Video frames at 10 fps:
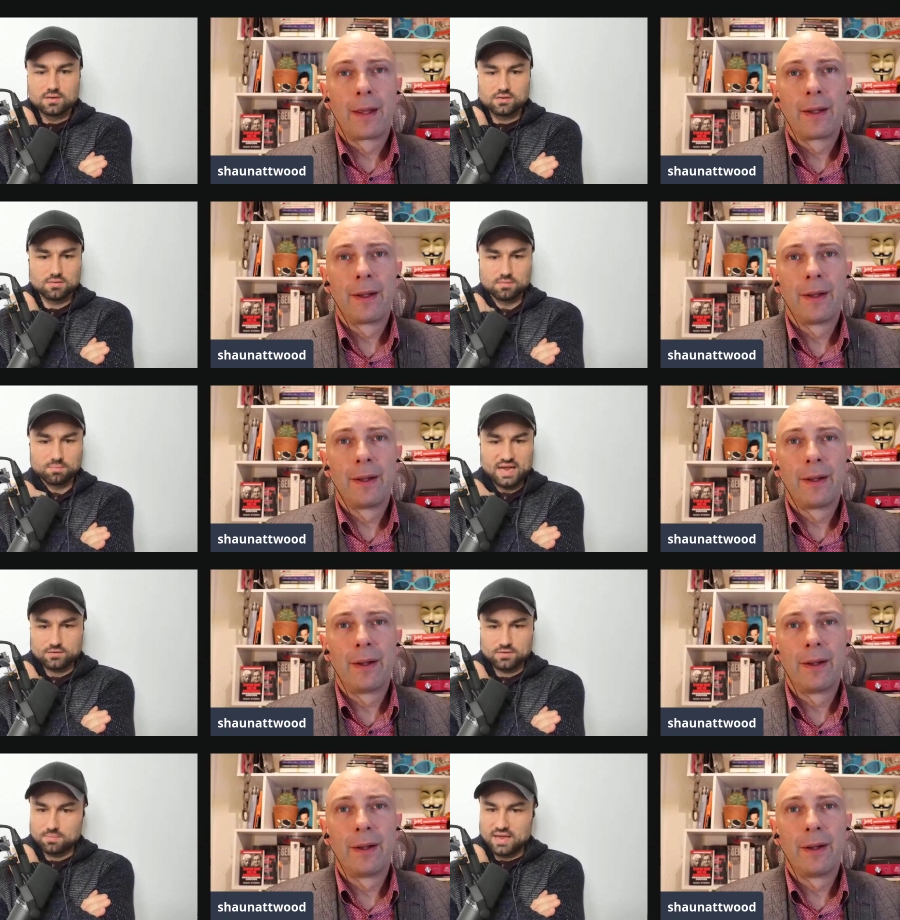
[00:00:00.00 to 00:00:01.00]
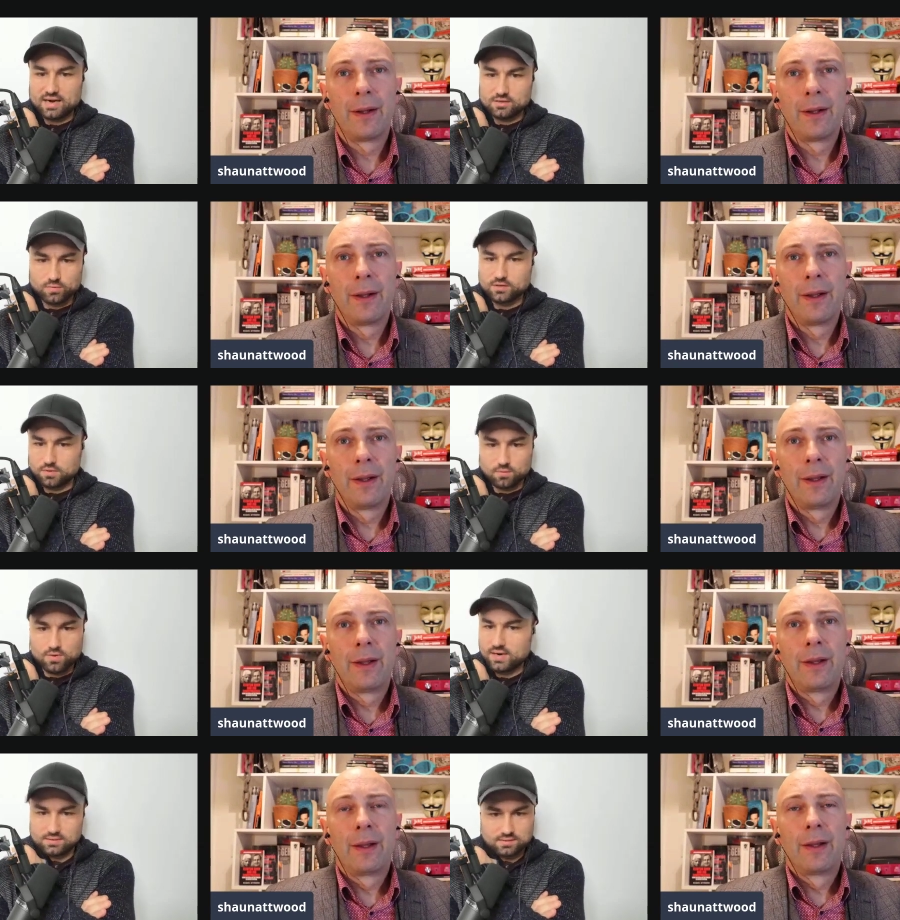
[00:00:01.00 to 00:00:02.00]
Speaker 1: So blacks with the blacks, whites with
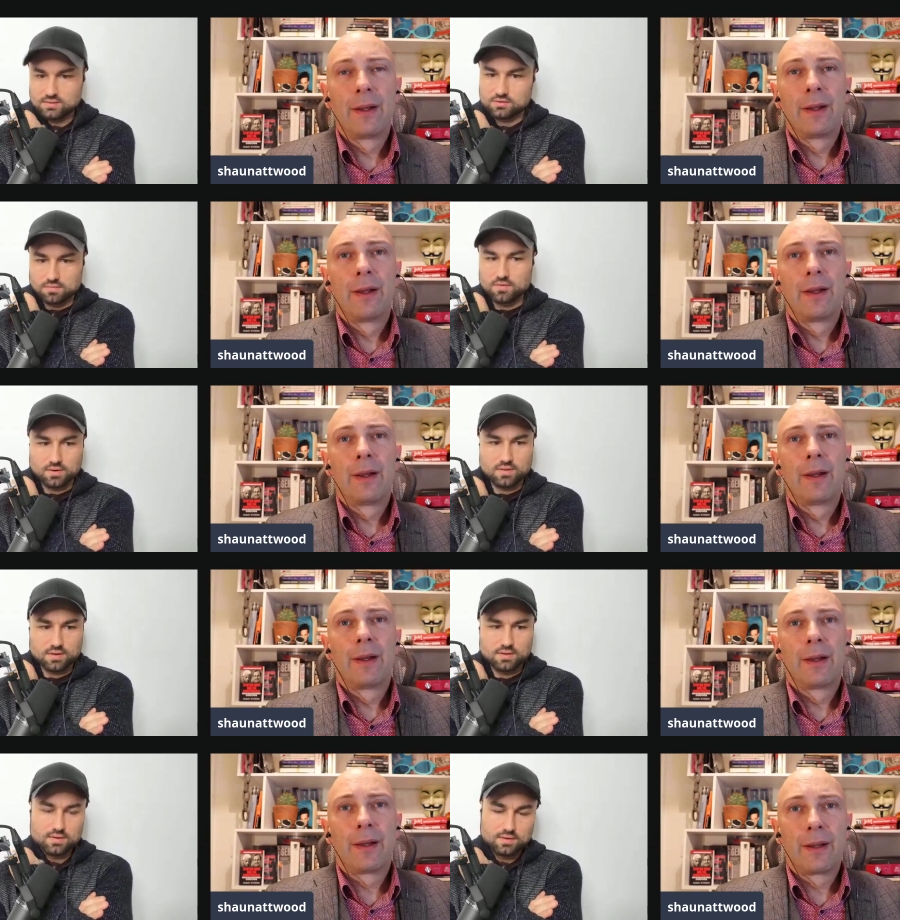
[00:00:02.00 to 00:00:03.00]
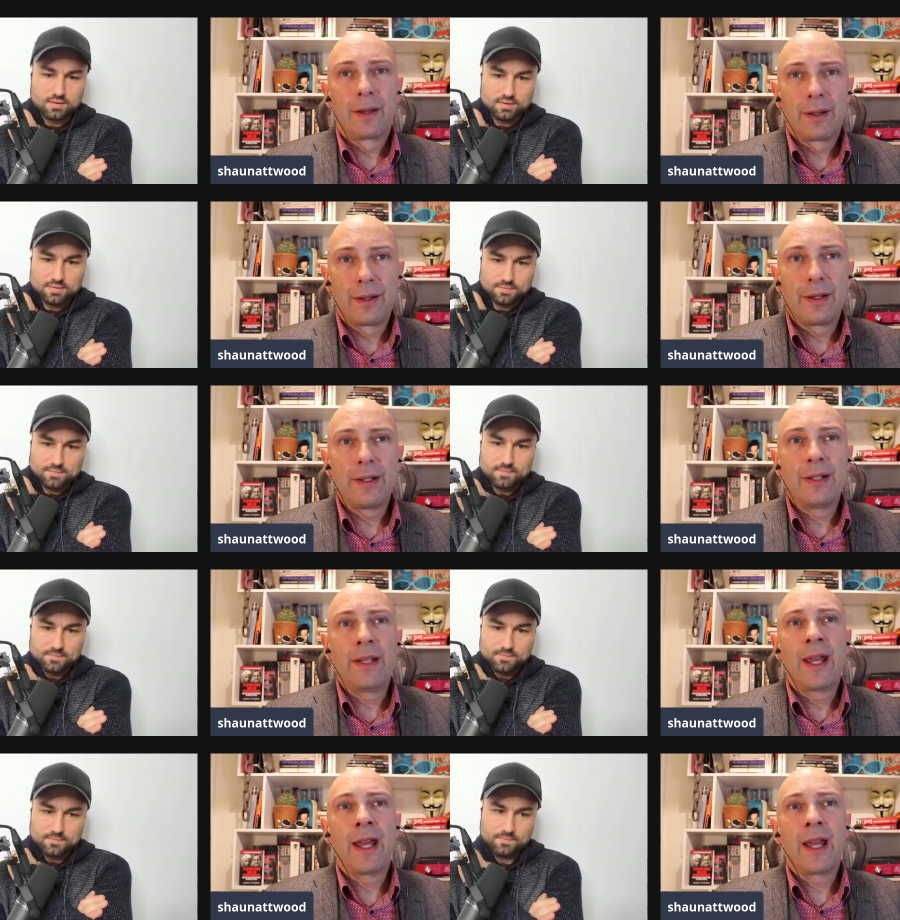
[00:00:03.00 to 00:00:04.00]
the whites, so forth.
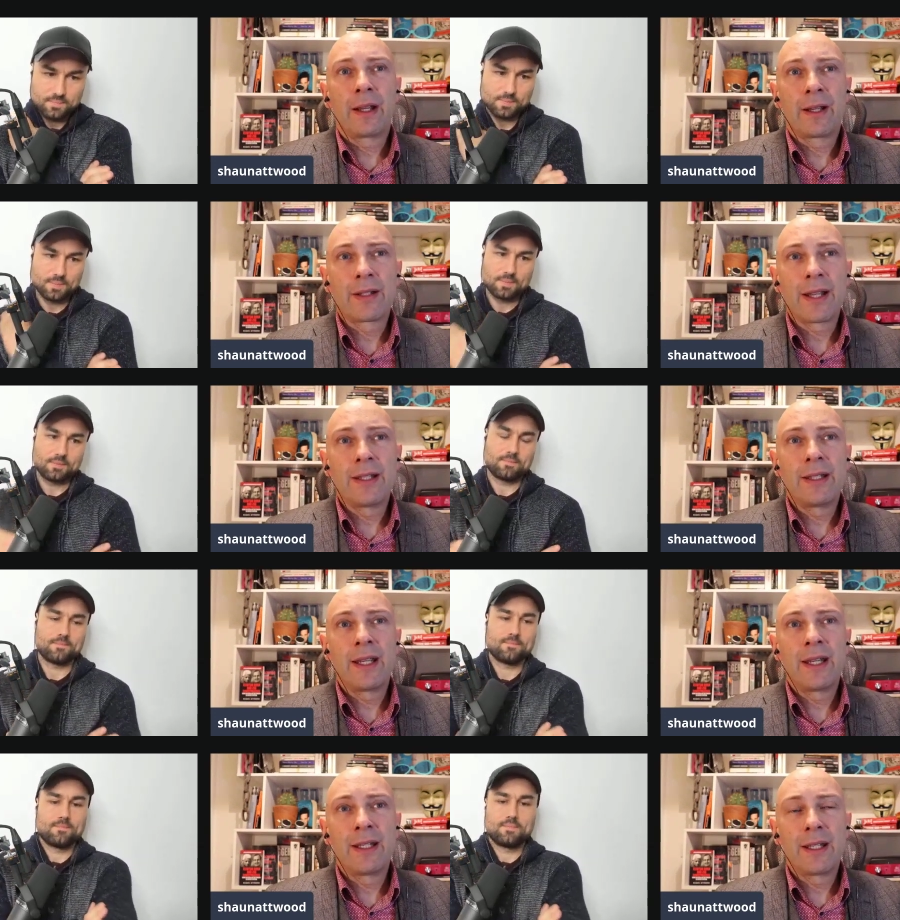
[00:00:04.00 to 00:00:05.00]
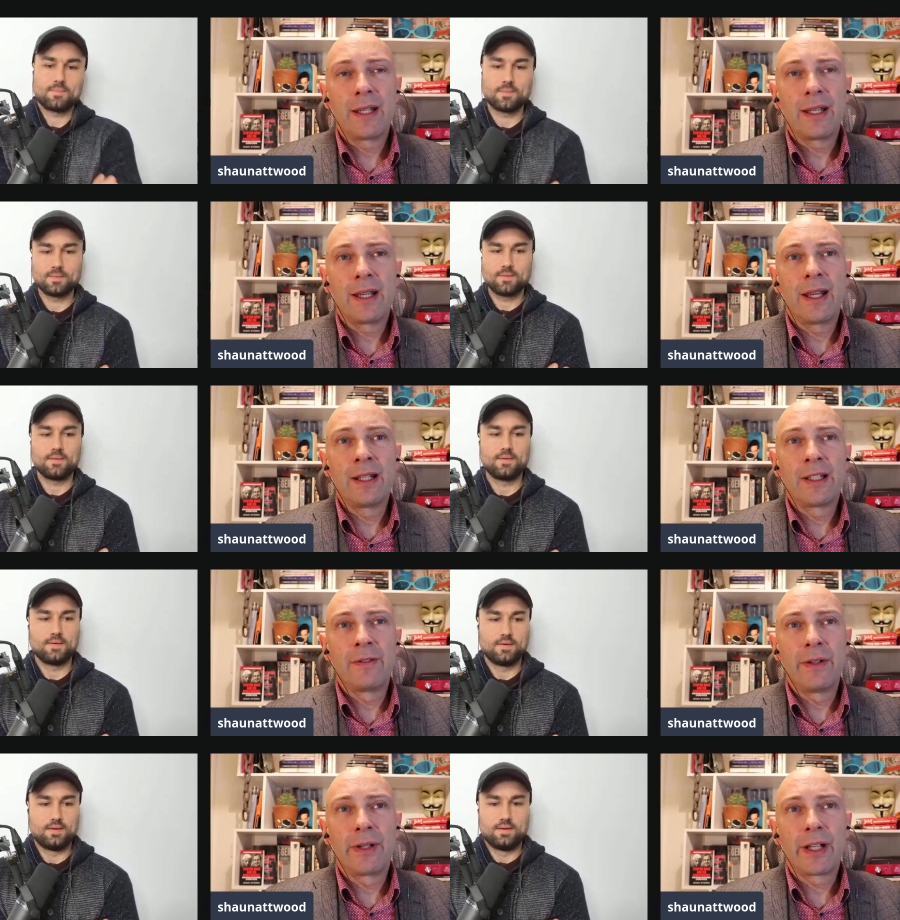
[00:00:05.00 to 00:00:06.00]
Speaker 2: Yeah, because I did
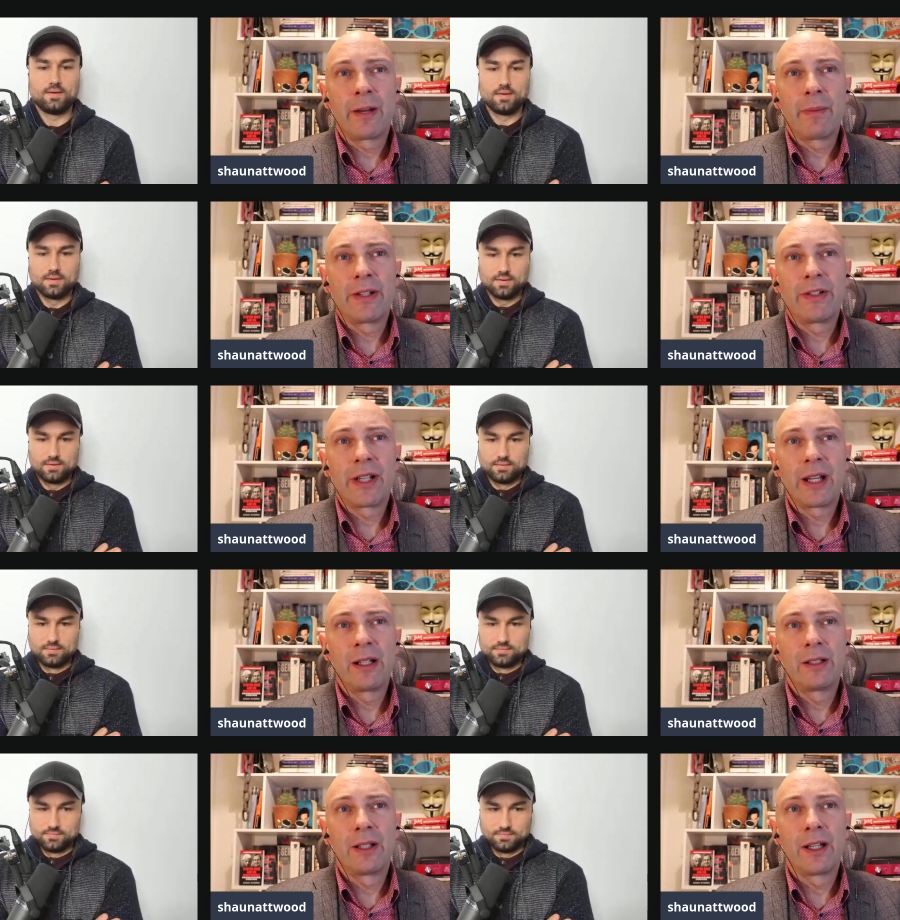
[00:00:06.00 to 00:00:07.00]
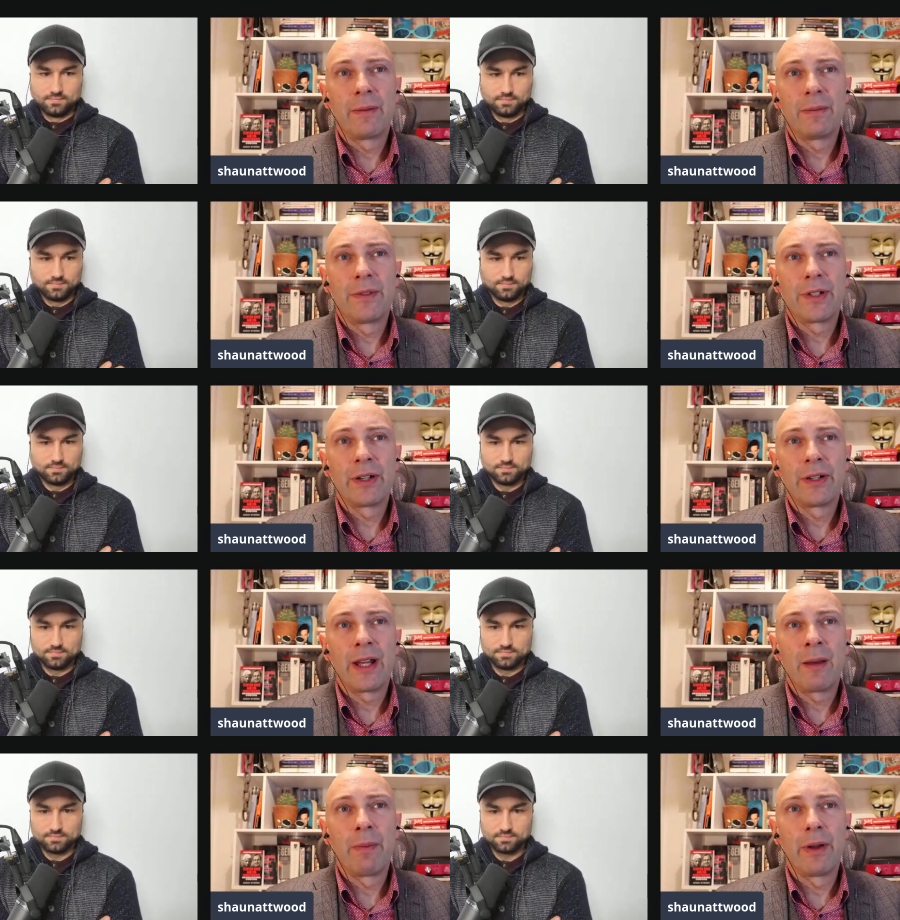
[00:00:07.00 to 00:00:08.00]
interview a guy on my channel, um, John
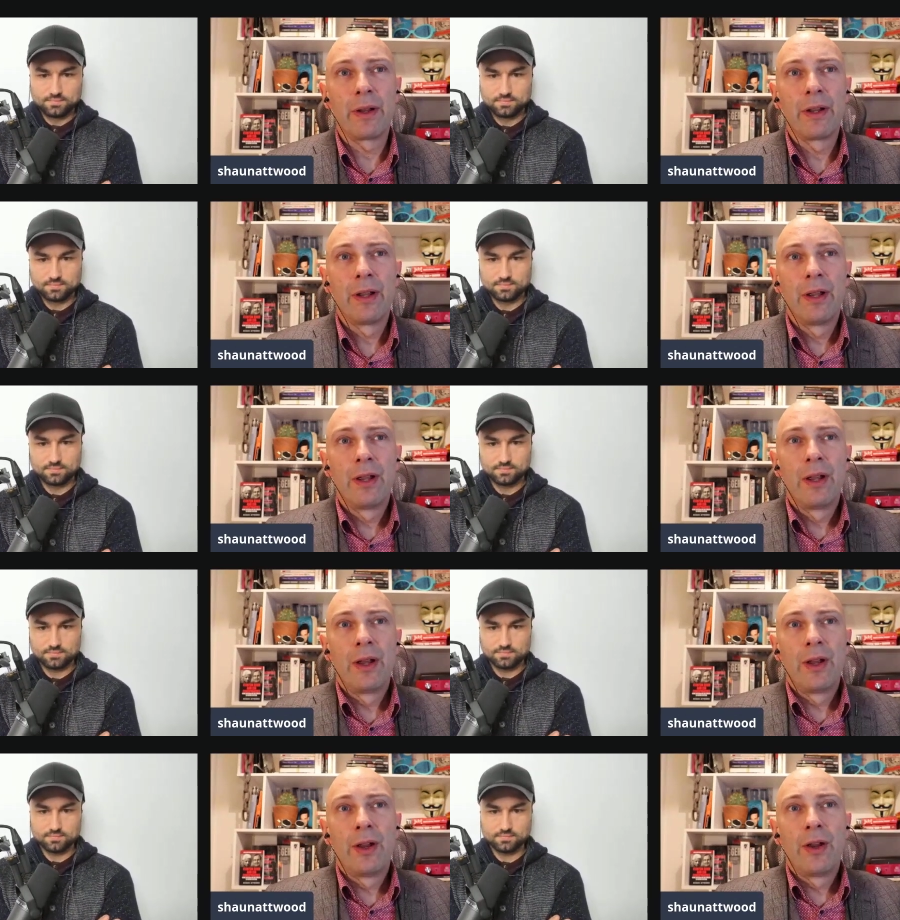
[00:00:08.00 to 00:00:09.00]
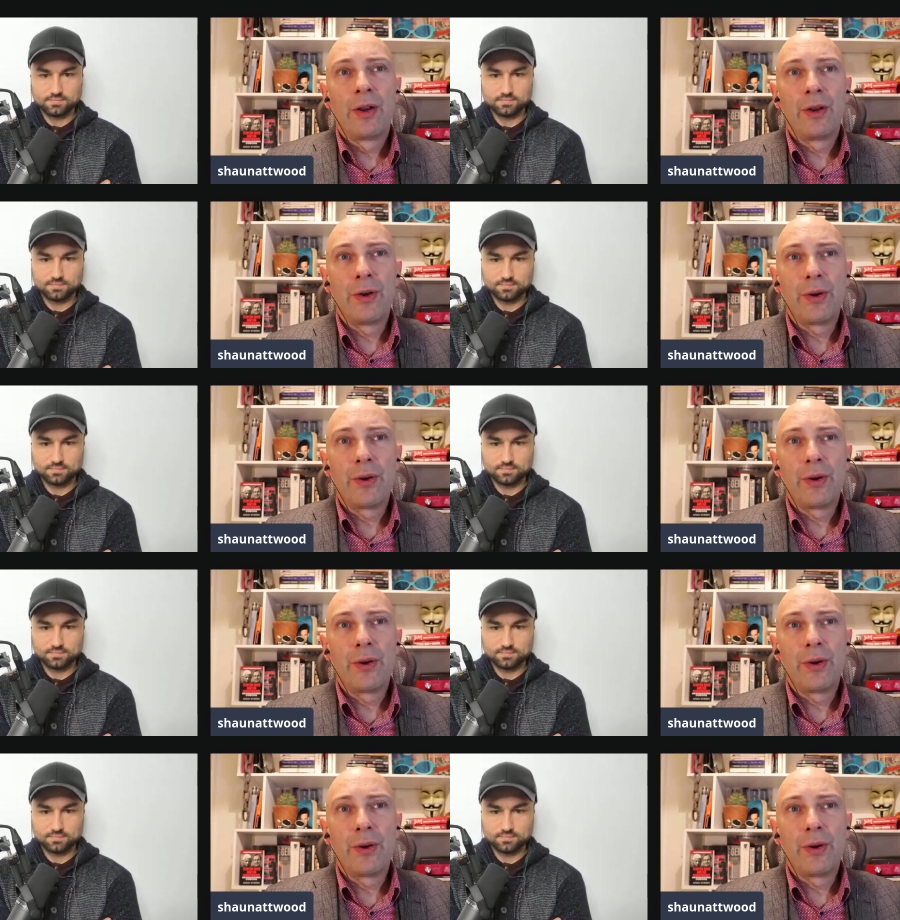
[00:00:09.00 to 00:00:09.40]
Abbott, who